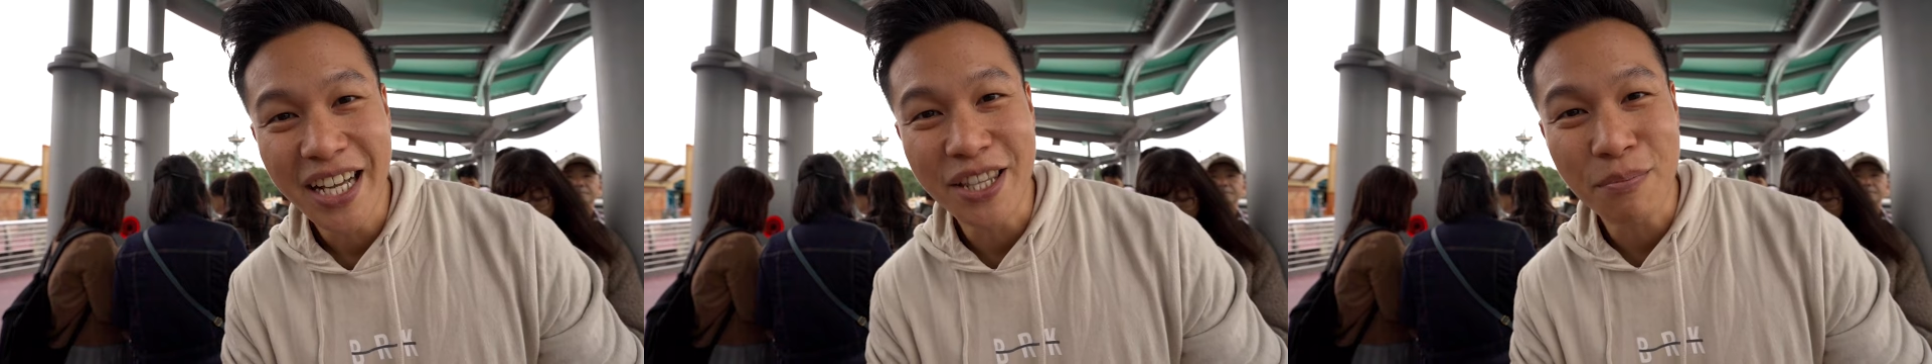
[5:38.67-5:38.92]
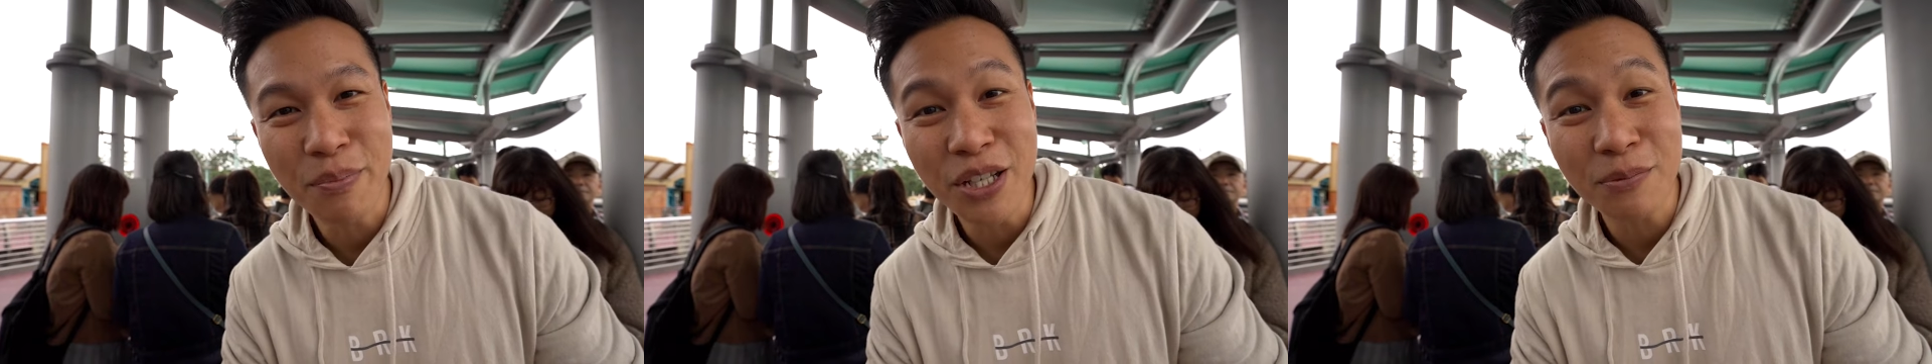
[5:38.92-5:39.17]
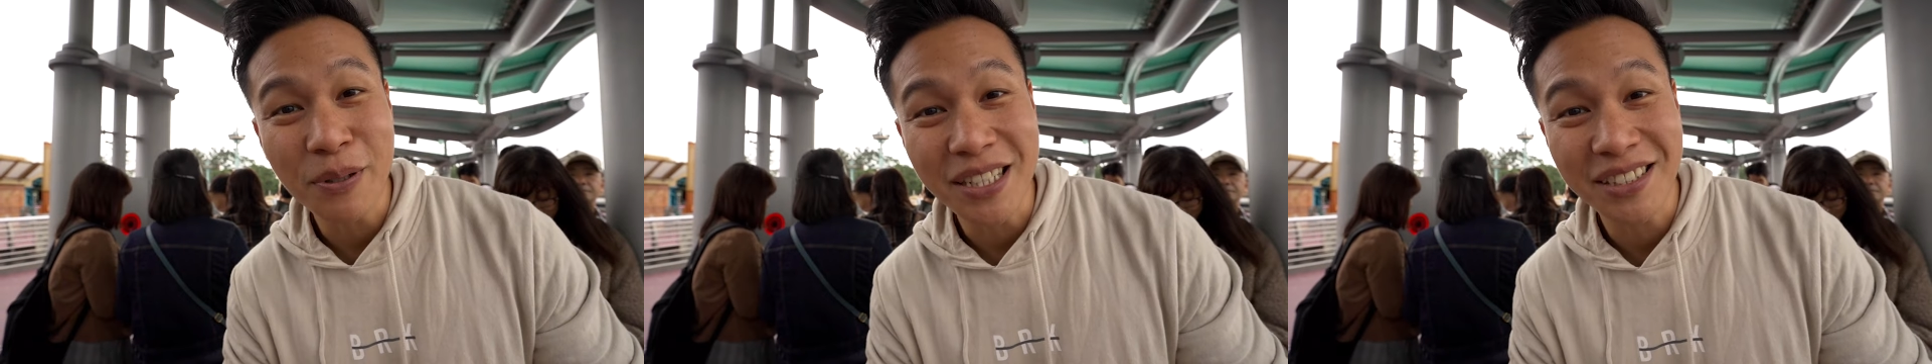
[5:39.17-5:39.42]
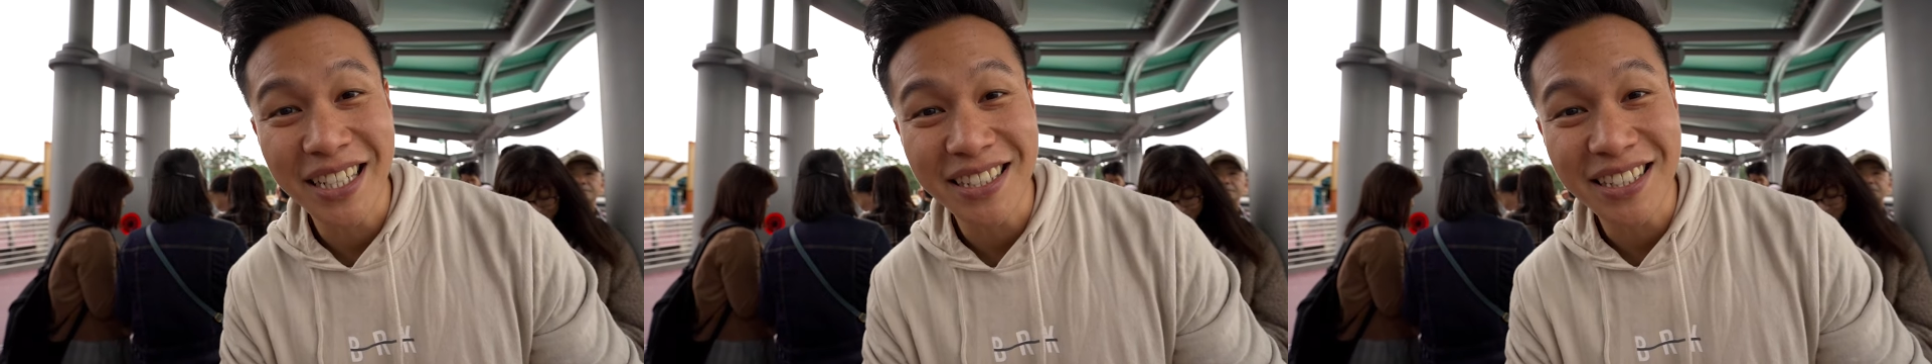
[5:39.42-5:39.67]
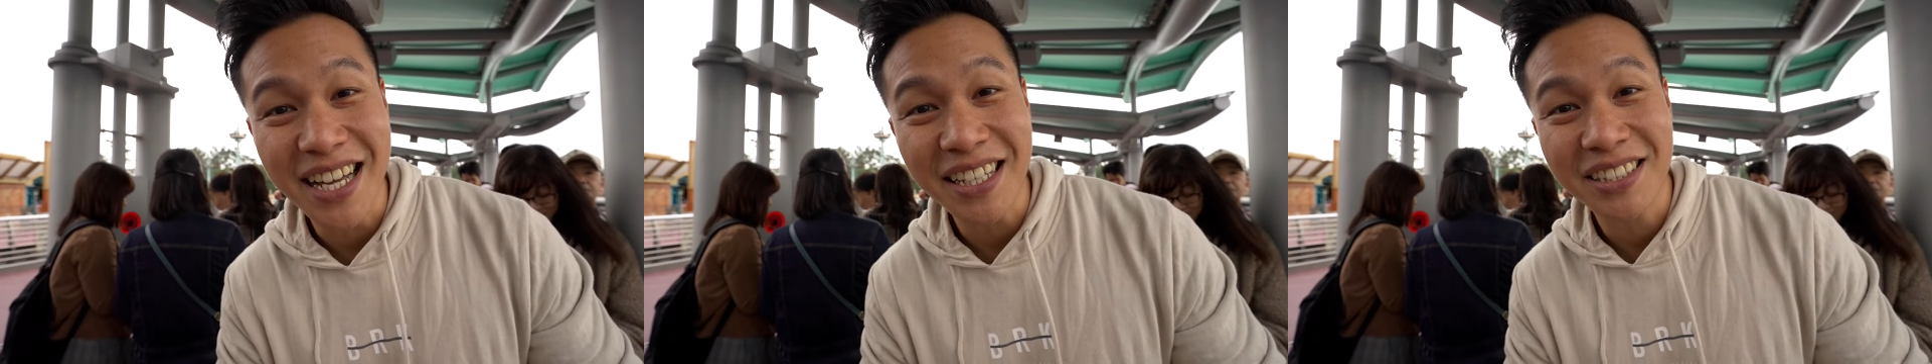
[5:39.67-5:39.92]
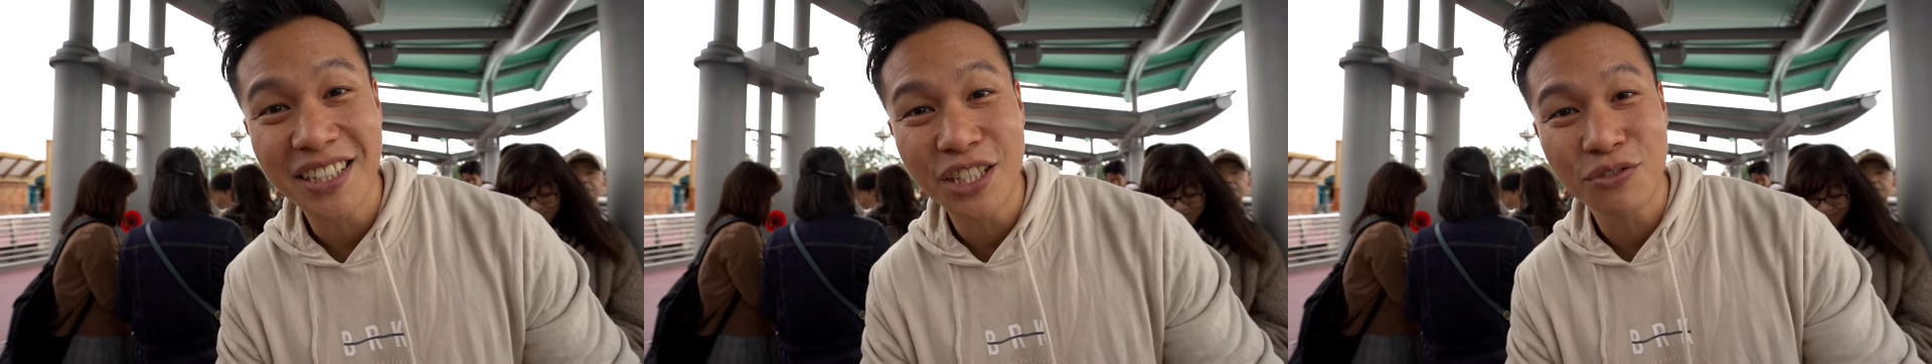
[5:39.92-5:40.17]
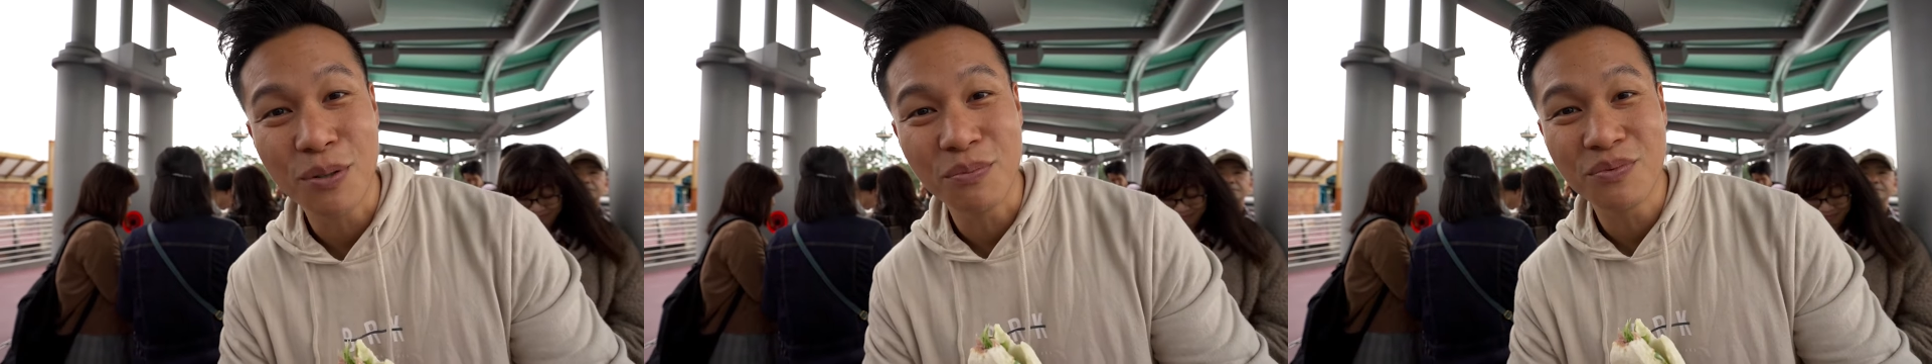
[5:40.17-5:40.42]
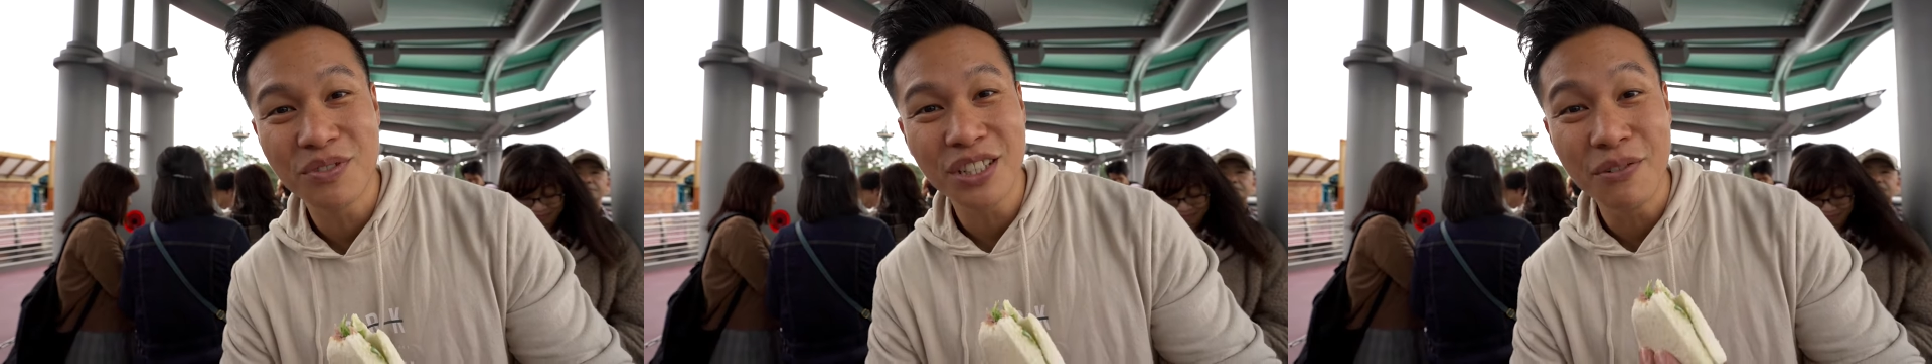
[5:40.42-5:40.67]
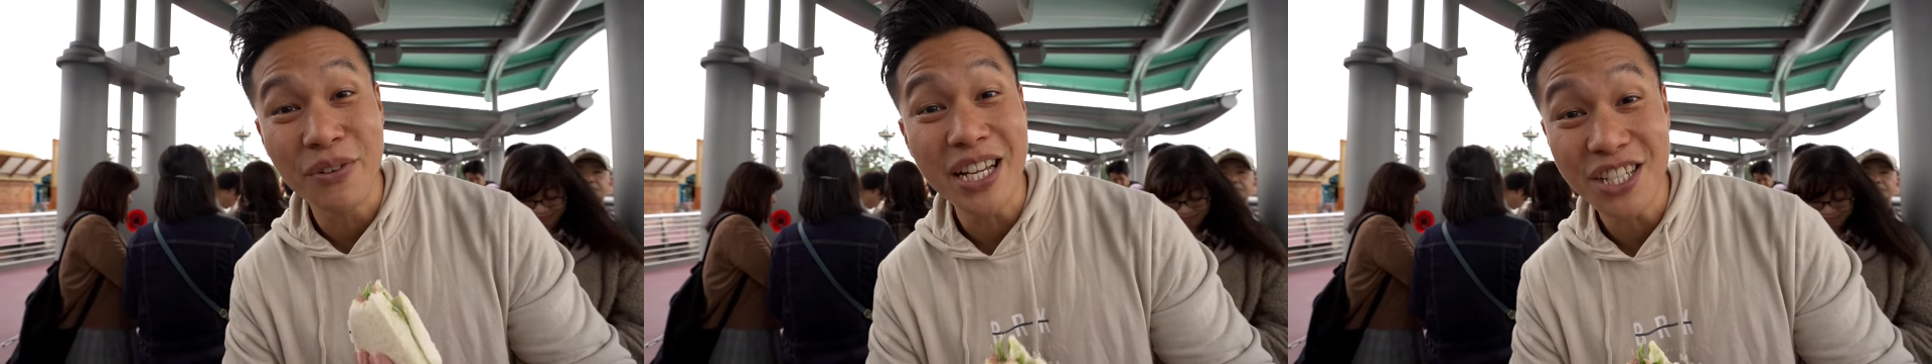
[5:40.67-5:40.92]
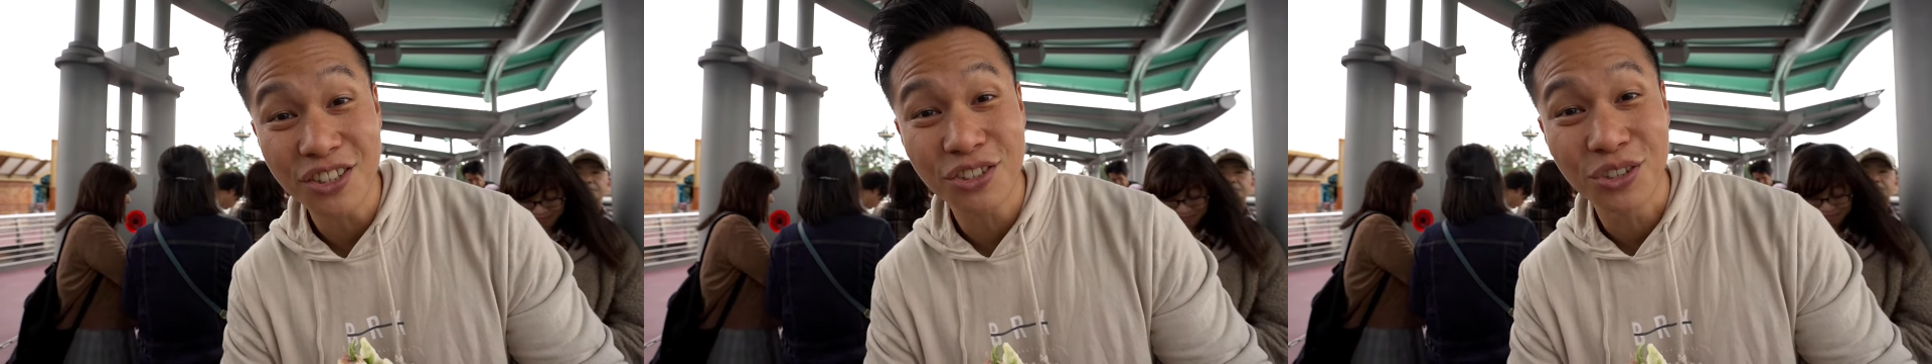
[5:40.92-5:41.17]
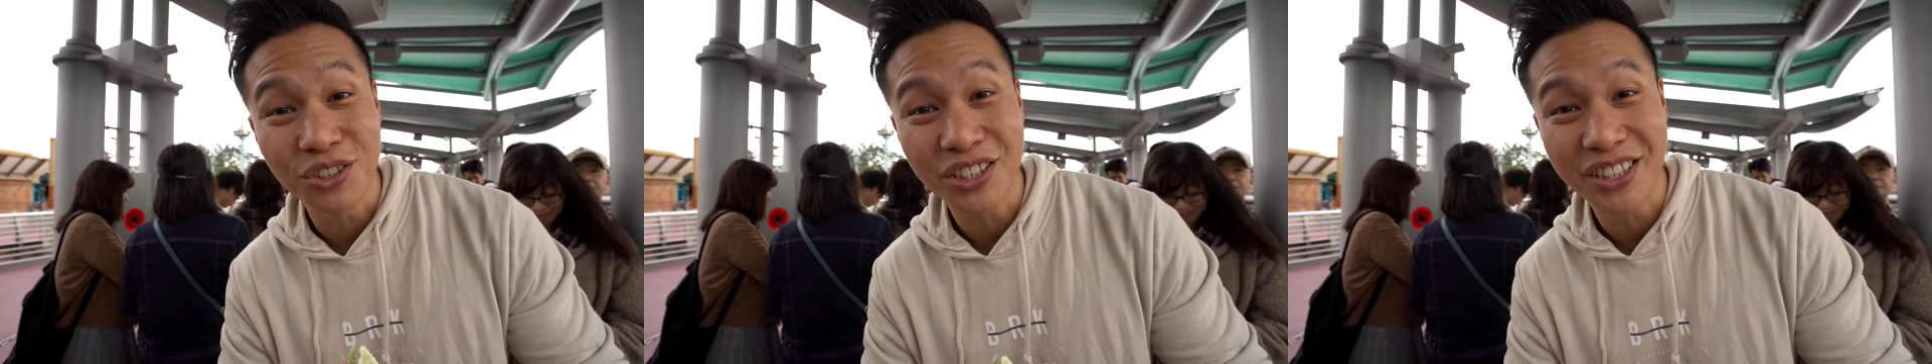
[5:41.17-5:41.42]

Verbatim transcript: And the best place to get snacks is from convenience stores,